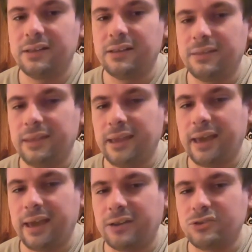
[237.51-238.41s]
the
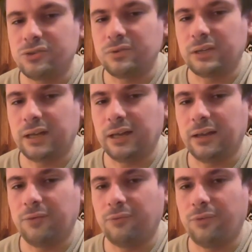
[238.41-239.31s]
actual
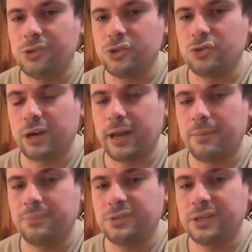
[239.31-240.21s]
colour for the
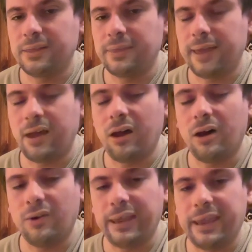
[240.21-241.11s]
straps that
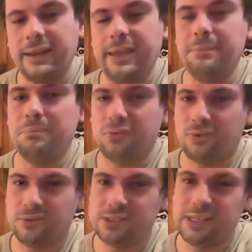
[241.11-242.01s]
are in a
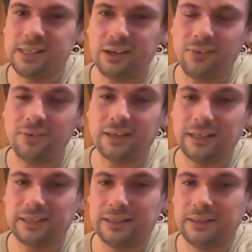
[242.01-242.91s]
bronzy gold
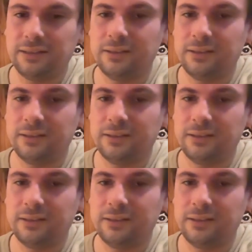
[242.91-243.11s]
colour.